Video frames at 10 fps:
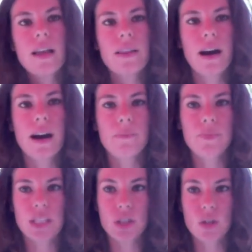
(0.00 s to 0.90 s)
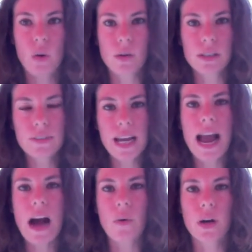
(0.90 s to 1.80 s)
Um, it's a total of an
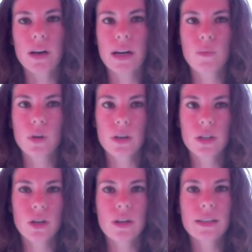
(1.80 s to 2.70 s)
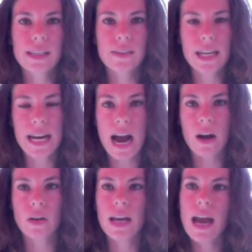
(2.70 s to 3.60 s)
hour, and we're going to start clearing it out.